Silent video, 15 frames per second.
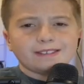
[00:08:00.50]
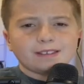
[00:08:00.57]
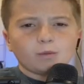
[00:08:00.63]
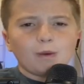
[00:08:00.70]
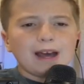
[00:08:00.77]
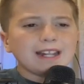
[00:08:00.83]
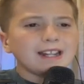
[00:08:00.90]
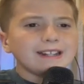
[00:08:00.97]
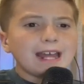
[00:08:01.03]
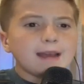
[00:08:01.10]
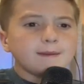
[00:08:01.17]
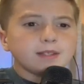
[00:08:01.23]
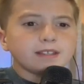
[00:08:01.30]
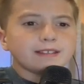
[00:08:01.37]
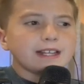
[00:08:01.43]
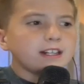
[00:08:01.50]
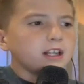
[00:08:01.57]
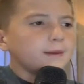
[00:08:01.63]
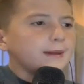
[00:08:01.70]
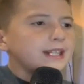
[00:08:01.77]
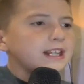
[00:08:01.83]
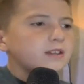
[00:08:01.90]
why not name it the Satan
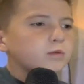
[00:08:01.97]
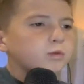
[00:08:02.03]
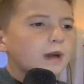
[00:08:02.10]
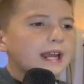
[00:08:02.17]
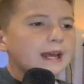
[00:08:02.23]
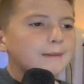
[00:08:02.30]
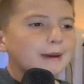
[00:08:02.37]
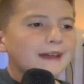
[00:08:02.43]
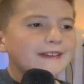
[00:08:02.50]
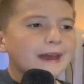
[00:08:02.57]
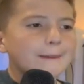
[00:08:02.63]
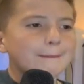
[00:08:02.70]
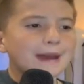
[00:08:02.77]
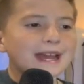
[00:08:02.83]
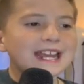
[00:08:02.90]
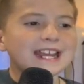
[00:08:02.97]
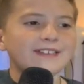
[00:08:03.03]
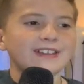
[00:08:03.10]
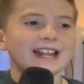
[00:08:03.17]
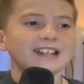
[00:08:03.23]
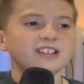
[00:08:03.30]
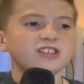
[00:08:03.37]
Club? And it's ran by that man
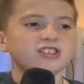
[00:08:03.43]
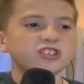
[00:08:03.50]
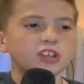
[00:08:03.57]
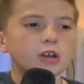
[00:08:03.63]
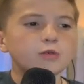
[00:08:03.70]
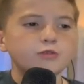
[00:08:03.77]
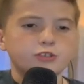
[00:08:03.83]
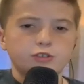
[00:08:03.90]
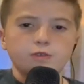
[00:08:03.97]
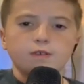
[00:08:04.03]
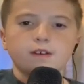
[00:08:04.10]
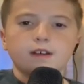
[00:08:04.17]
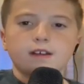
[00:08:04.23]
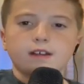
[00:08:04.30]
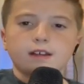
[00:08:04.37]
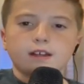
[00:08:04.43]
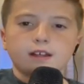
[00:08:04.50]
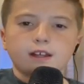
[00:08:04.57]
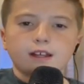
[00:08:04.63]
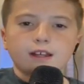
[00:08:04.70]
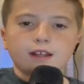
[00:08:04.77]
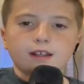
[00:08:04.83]
that I just showed you.
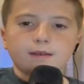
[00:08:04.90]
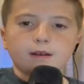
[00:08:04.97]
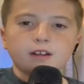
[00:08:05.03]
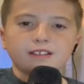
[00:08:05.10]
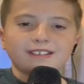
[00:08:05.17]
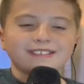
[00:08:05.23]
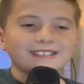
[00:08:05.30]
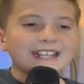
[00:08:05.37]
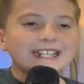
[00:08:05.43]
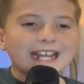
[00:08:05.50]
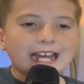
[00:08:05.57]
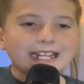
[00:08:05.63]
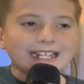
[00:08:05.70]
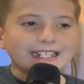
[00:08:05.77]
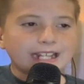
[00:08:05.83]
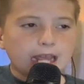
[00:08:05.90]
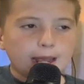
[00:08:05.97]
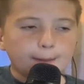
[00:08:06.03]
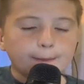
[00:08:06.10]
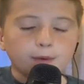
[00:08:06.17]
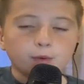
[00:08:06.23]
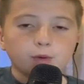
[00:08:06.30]
Or the Satanic
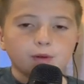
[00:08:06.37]
Temple.